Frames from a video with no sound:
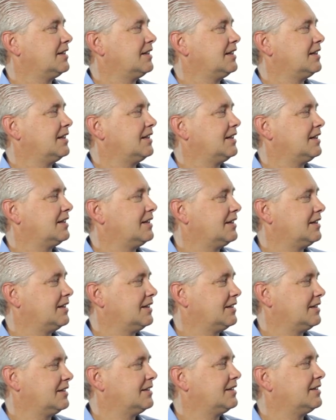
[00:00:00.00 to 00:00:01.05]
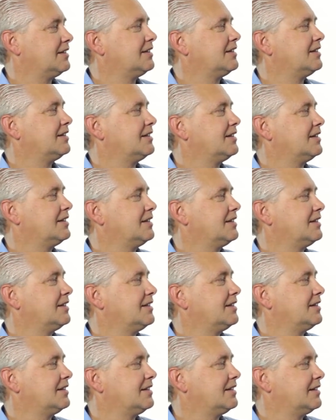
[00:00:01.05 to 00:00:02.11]

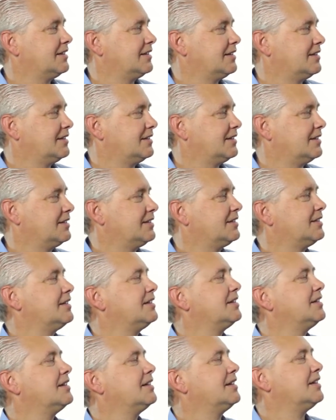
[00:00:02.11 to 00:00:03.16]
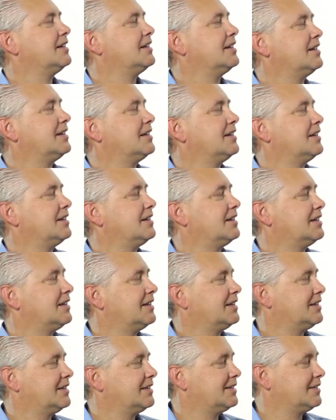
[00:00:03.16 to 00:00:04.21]

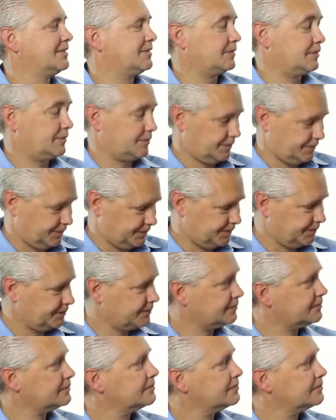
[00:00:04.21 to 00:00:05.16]
[no speech]